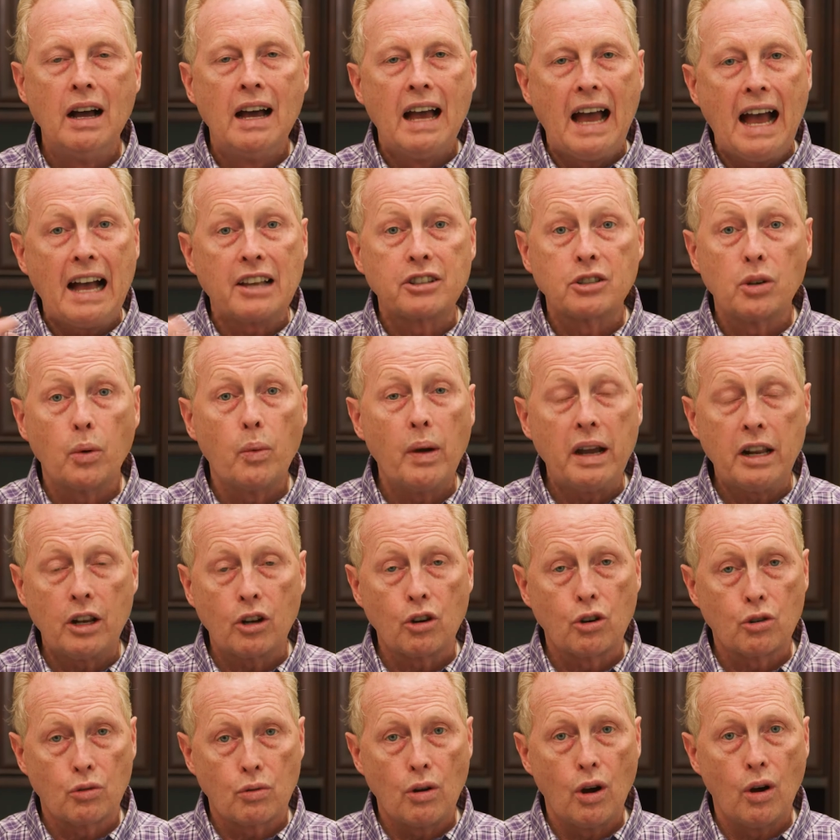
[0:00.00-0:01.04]
as a way to
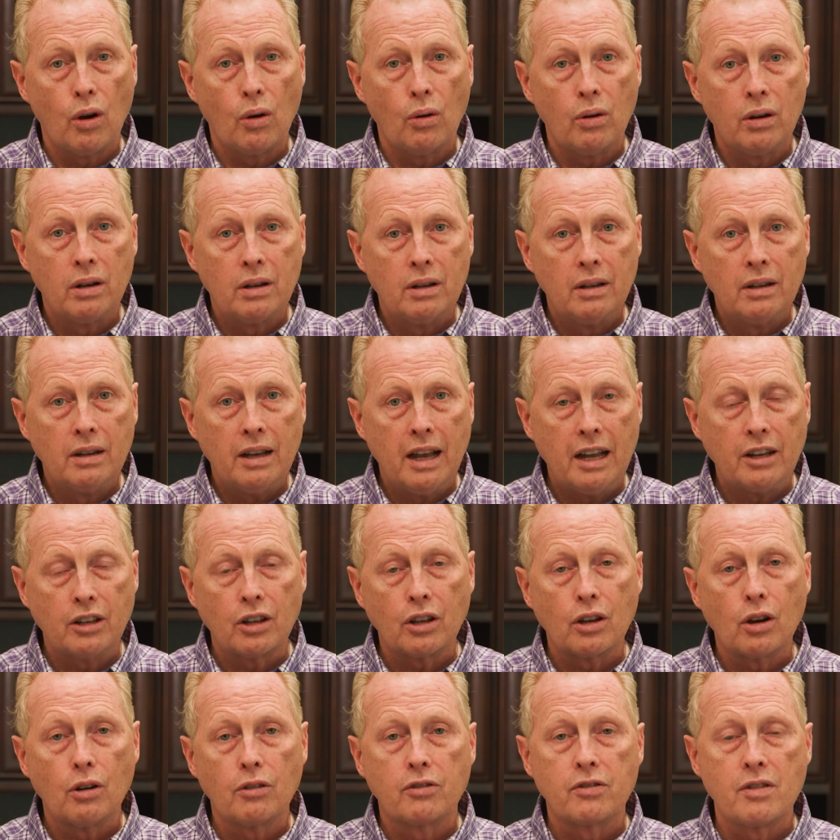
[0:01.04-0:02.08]
grow and to
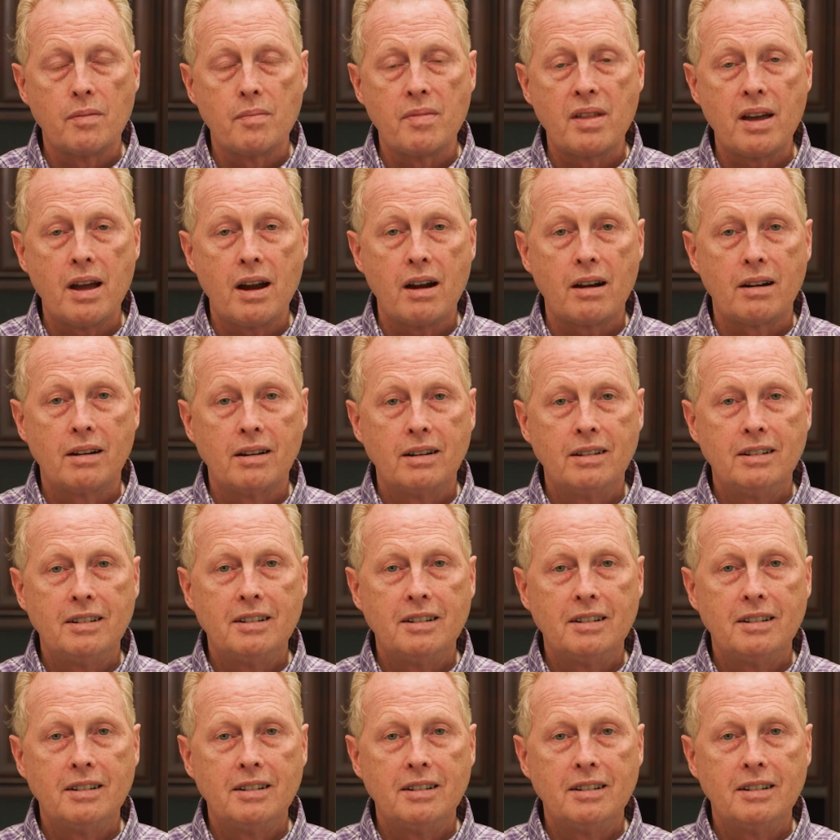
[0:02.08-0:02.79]
go from there.